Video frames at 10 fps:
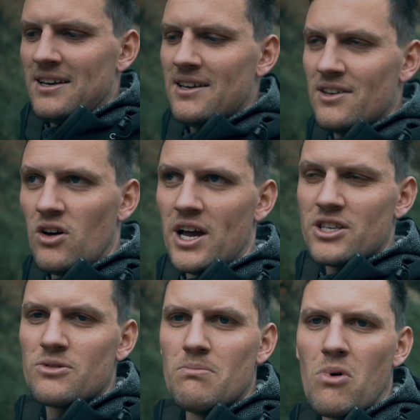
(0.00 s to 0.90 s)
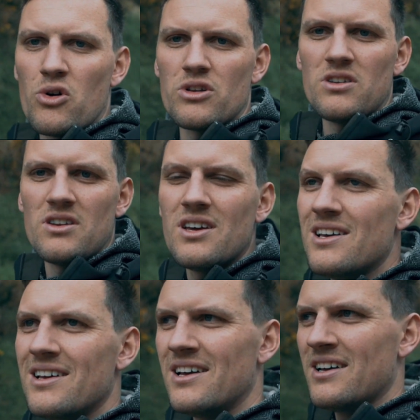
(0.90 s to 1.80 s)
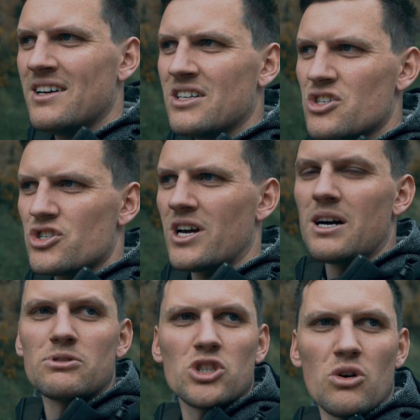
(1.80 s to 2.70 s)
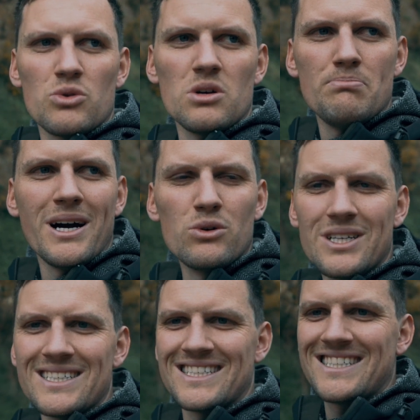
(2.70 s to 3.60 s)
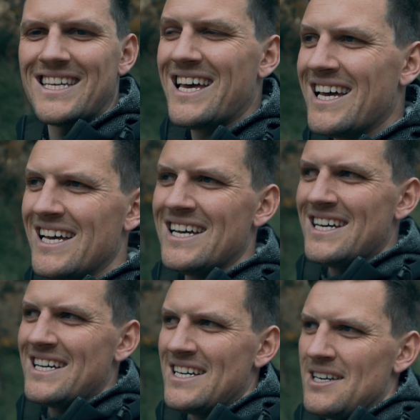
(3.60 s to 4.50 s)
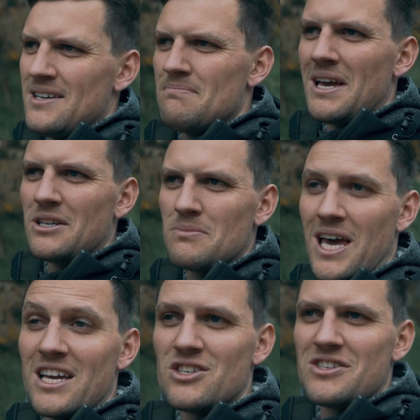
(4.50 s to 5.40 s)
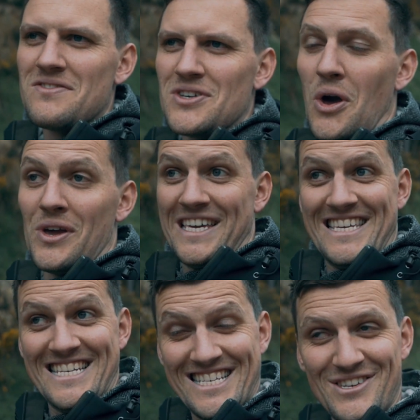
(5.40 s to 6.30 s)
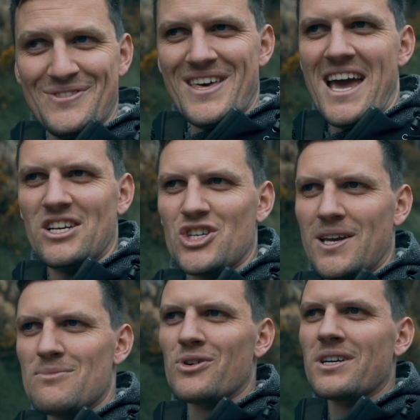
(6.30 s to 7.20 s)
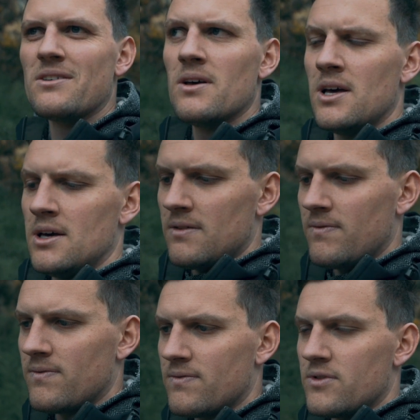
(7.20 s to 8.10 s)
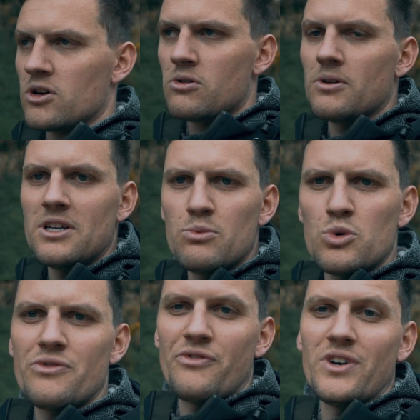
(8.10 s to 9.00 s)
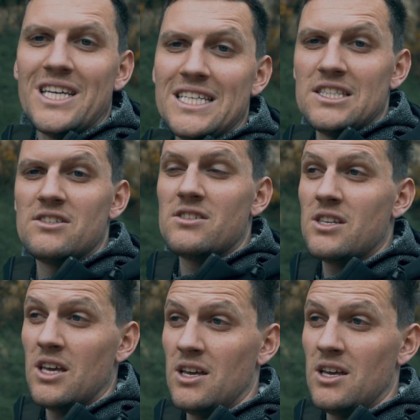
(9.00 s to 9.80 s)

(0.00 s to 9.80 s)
nice modern sharp shoulder beltless Magnum case is even going into that chambering. The Creedmoor feeds